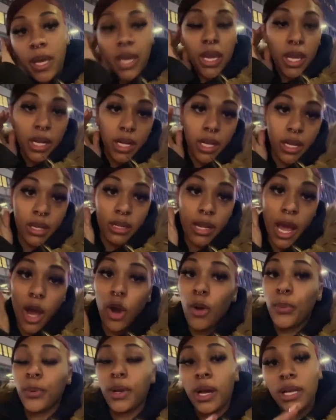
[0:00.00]
And then
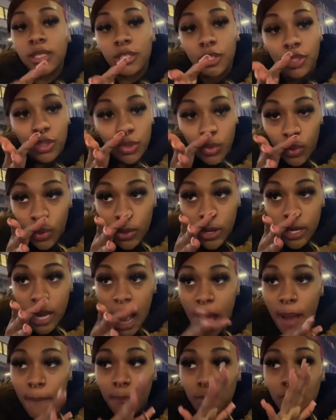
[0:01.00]
I hope you guys
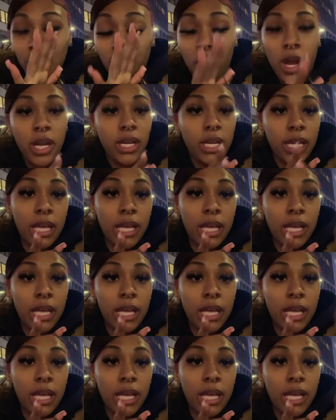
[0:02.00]
enjoyed. I'm trying